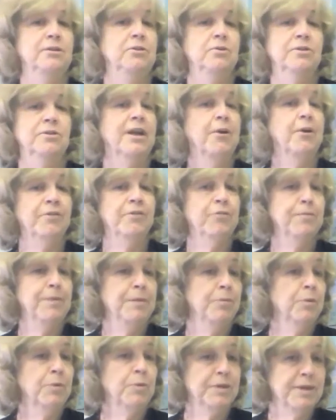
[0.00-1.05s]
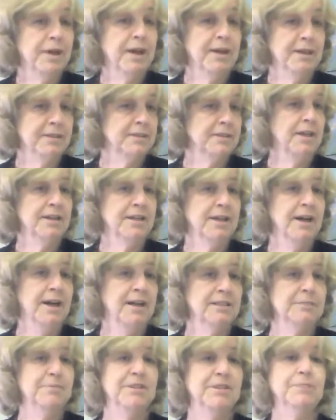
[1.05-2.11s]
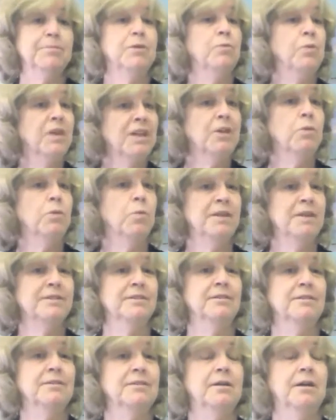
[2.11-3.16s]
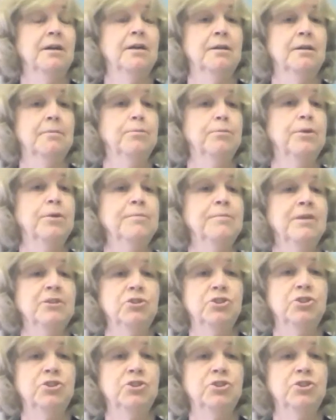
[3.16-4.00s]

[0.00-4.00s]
you're caring for people who are dying. It's like a hospice, but really it wasn't. Pretty much